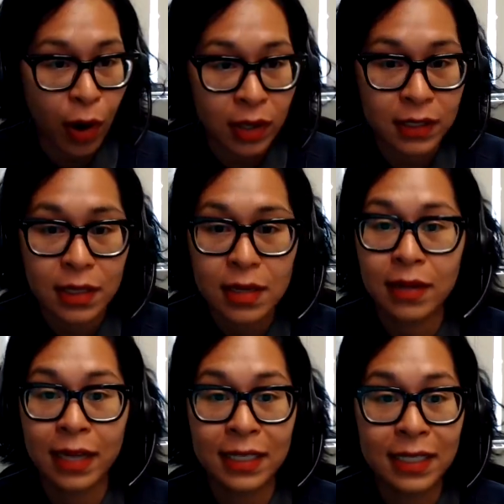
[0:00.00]
Bronx,
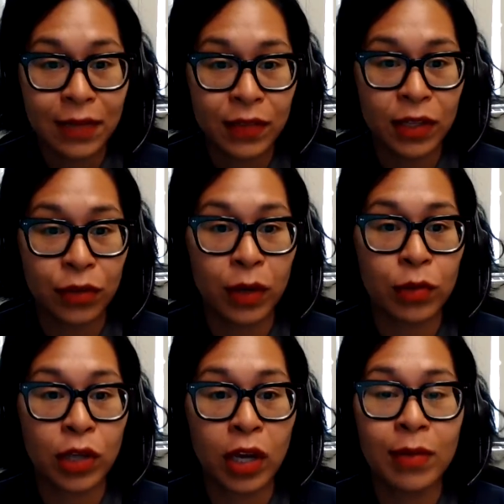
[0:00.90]
1973. We're
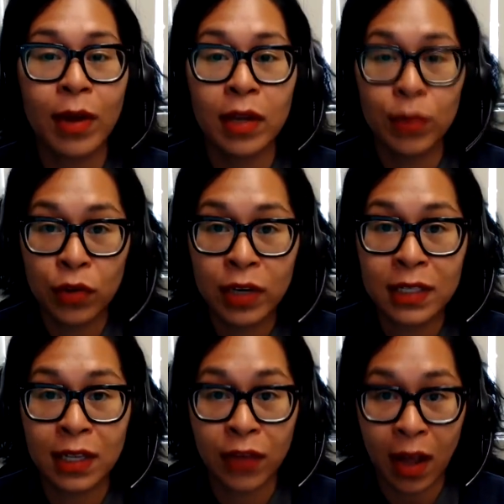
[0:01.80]
talking about communities
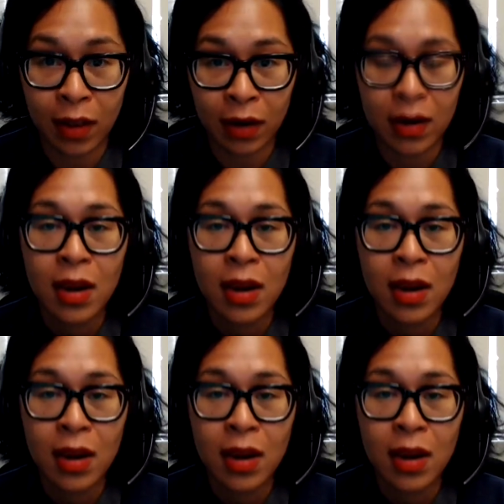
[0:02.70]
of color,